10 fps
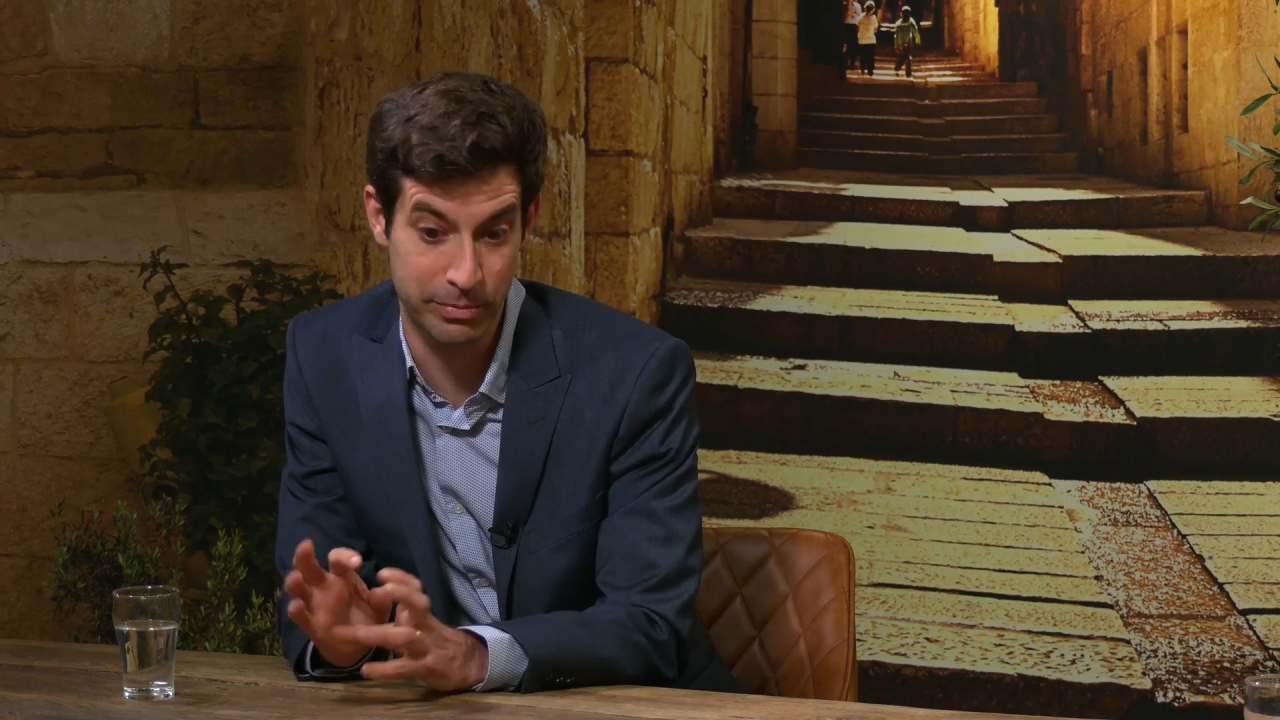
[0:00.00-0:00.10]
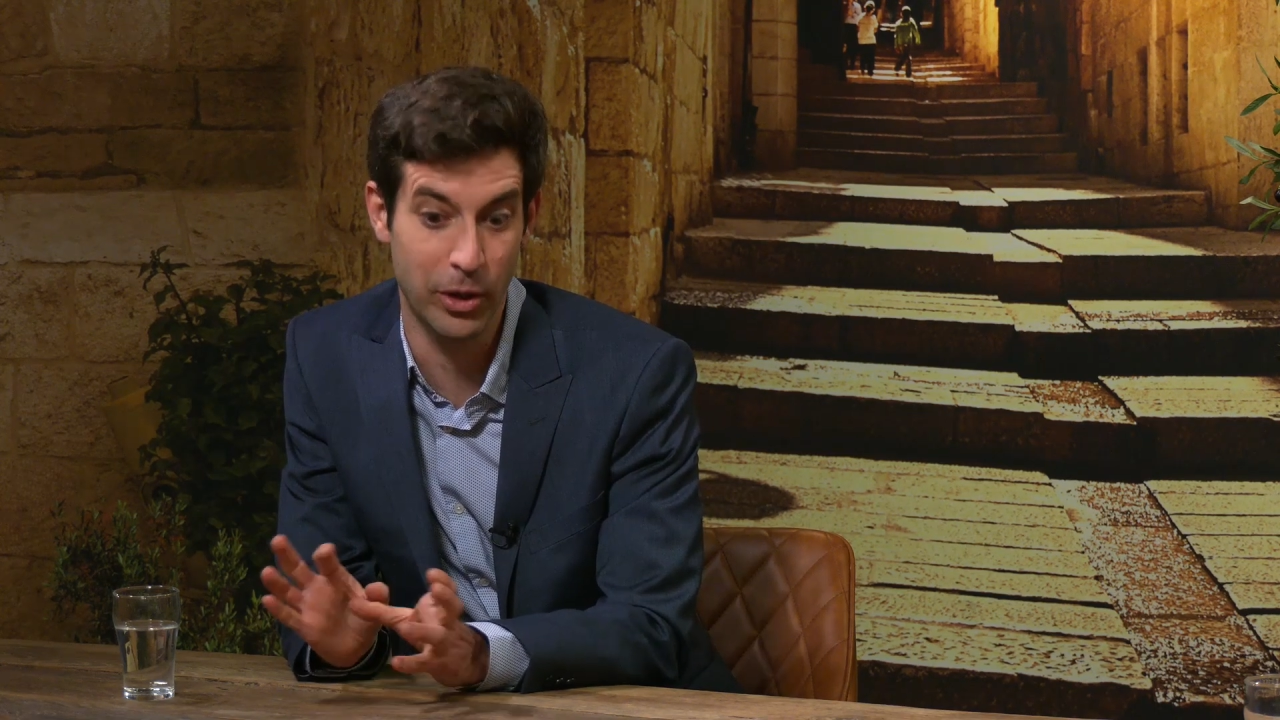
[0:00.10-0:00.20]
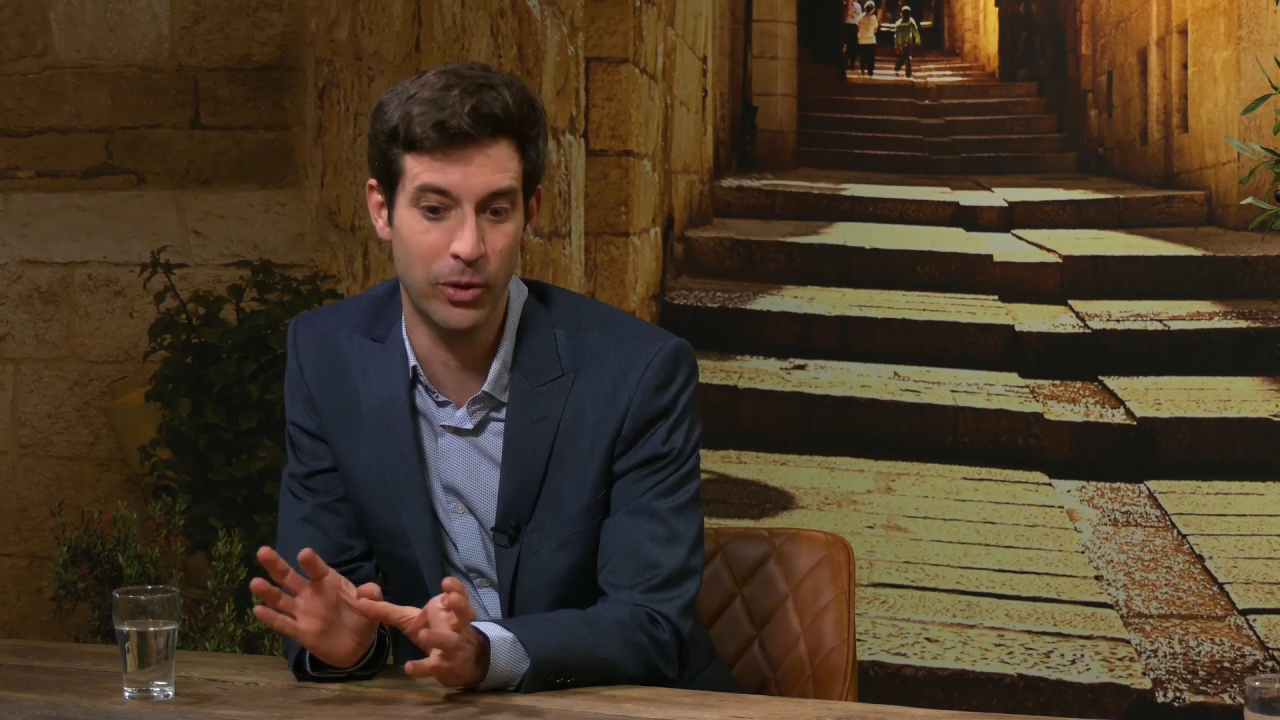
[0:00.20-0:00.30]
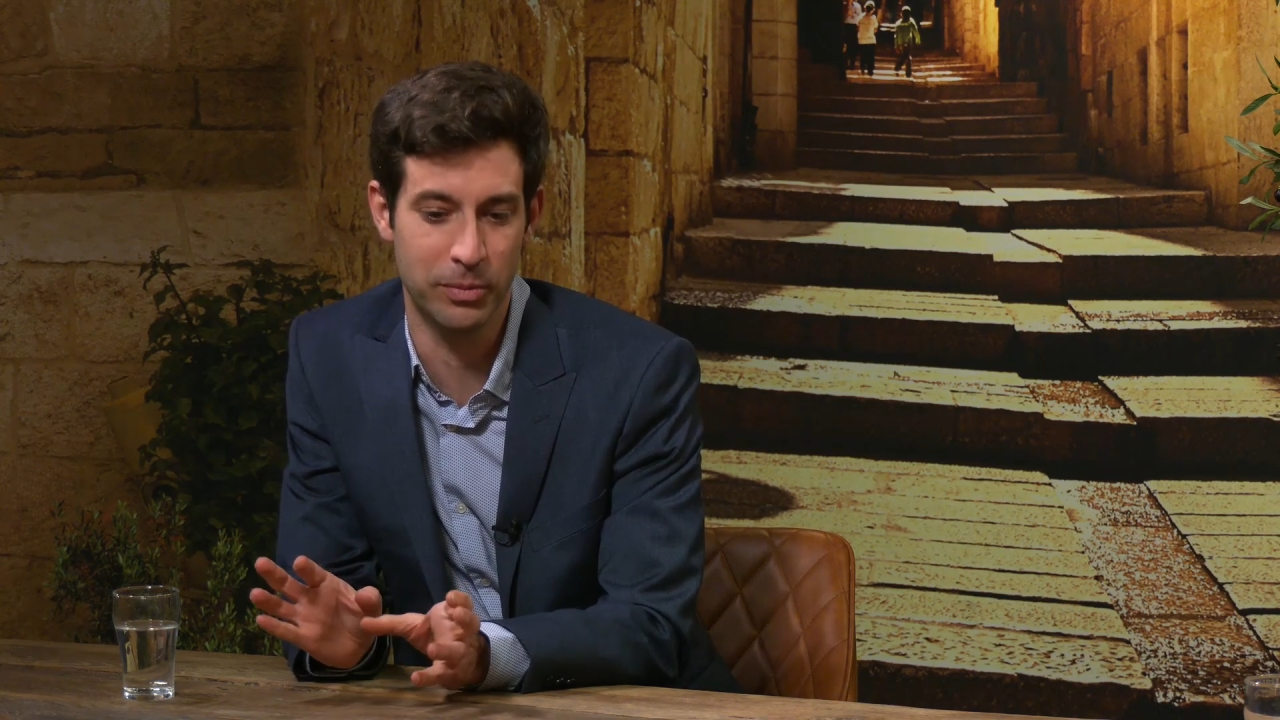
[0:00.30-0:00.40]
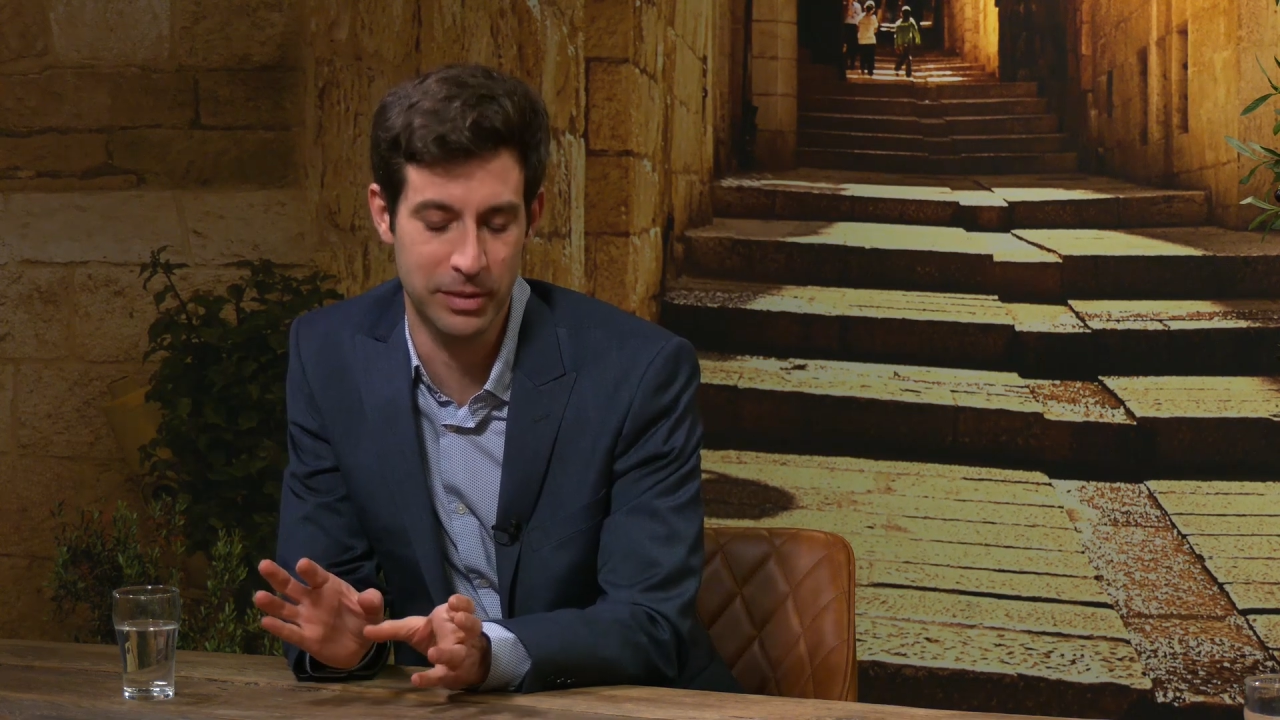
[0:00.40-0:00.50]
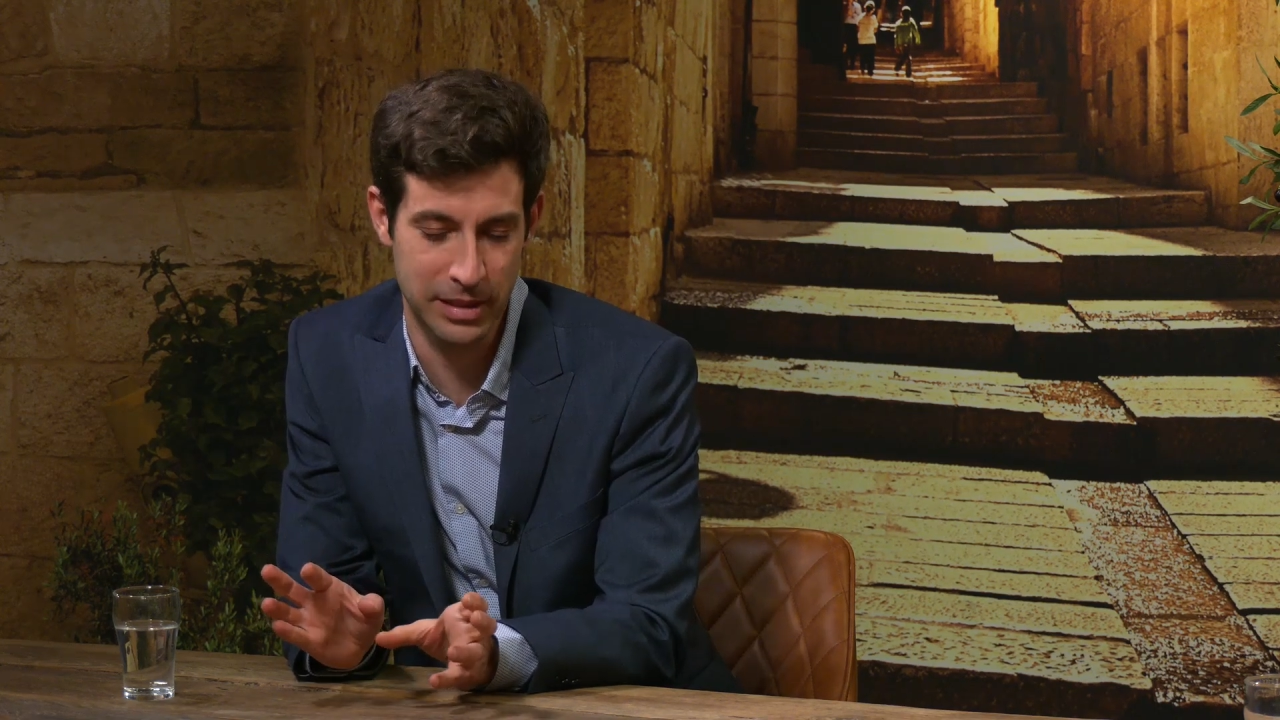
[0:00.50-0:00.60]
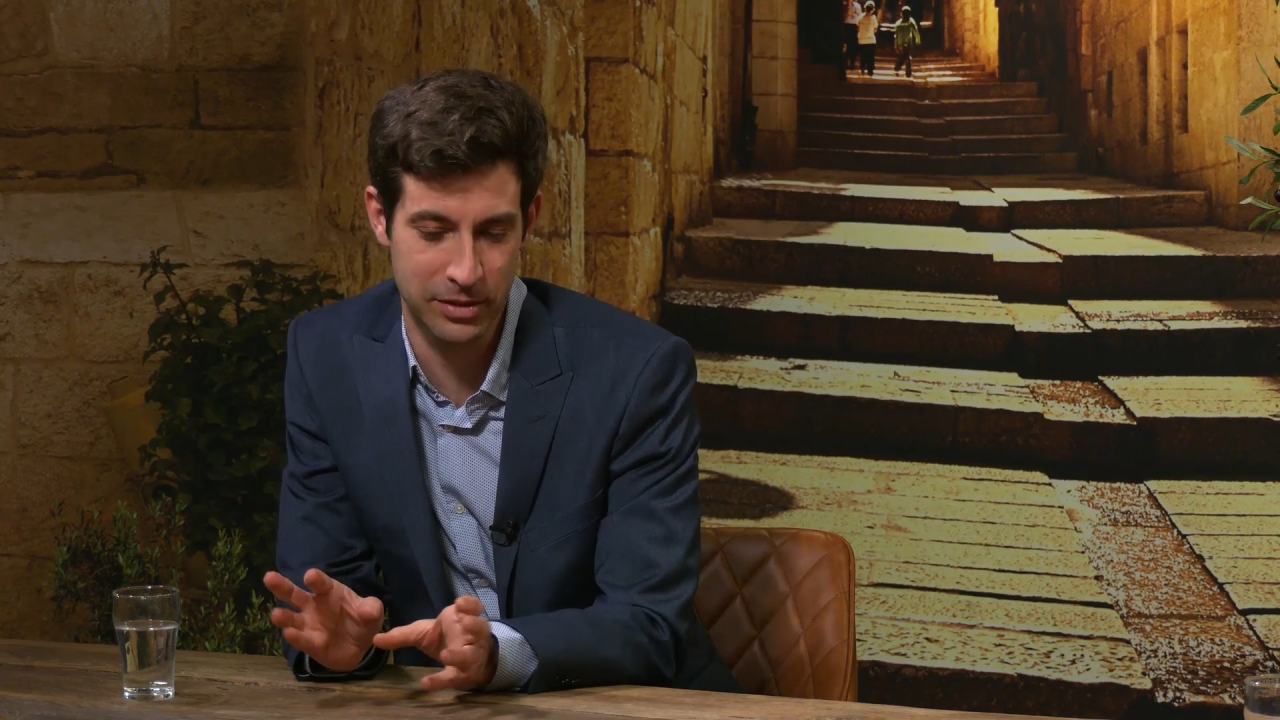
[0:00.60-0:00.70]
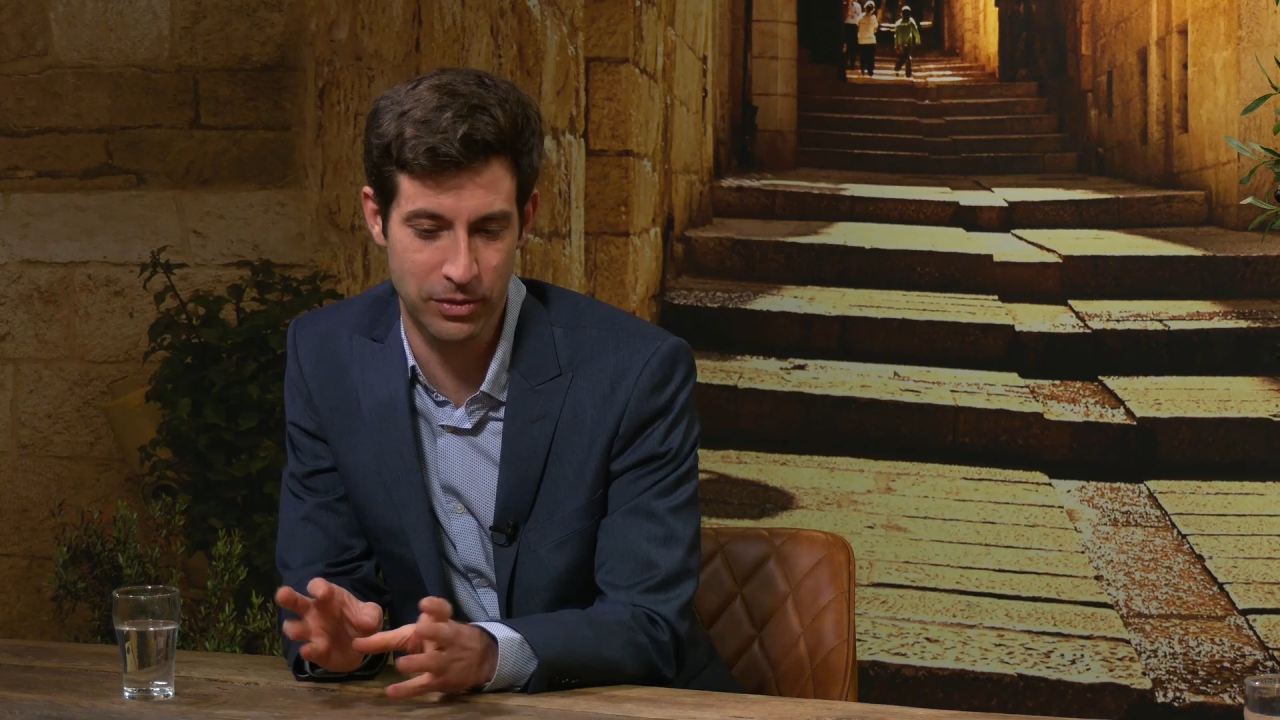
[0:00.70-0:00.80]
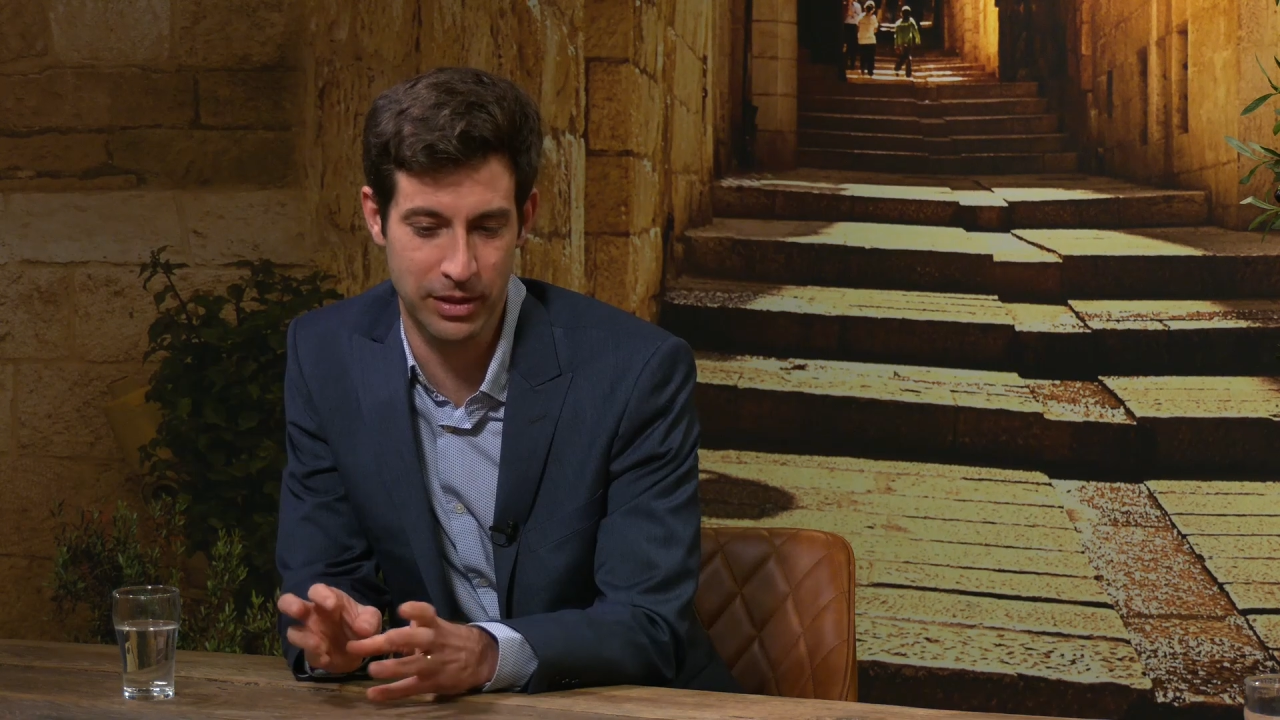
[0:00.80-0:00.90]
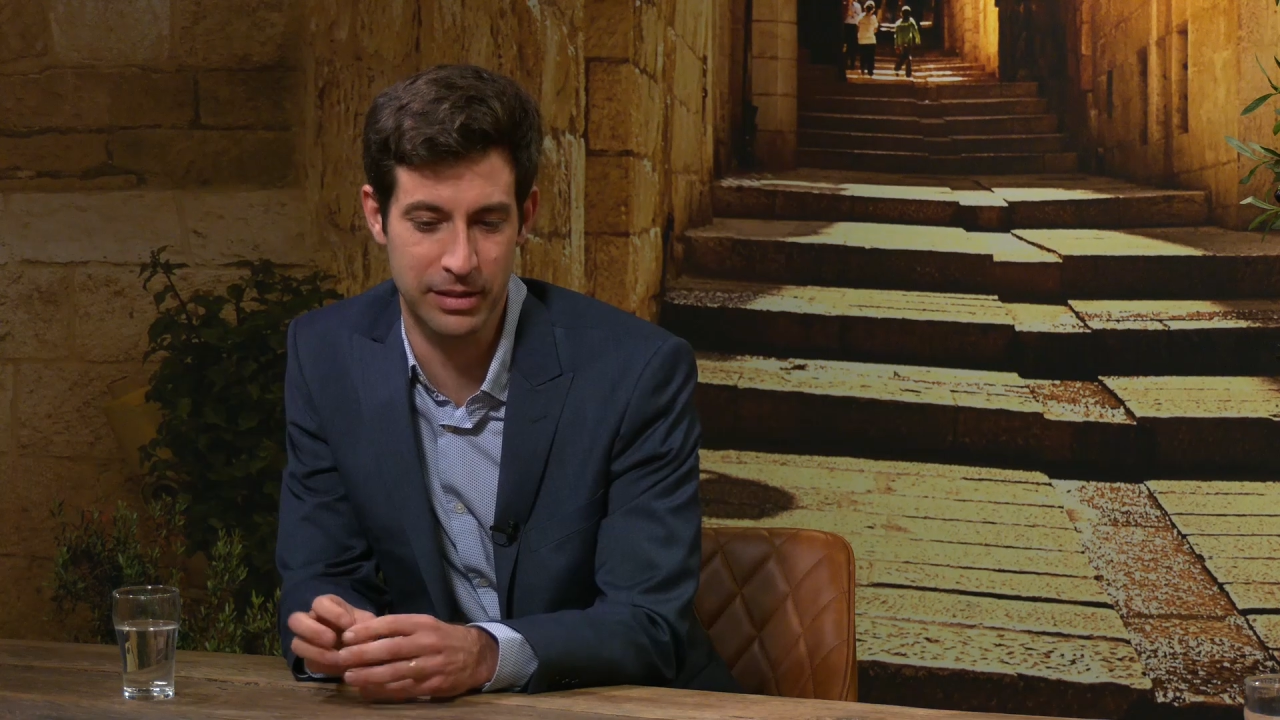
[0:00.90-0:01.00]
poem in Israel,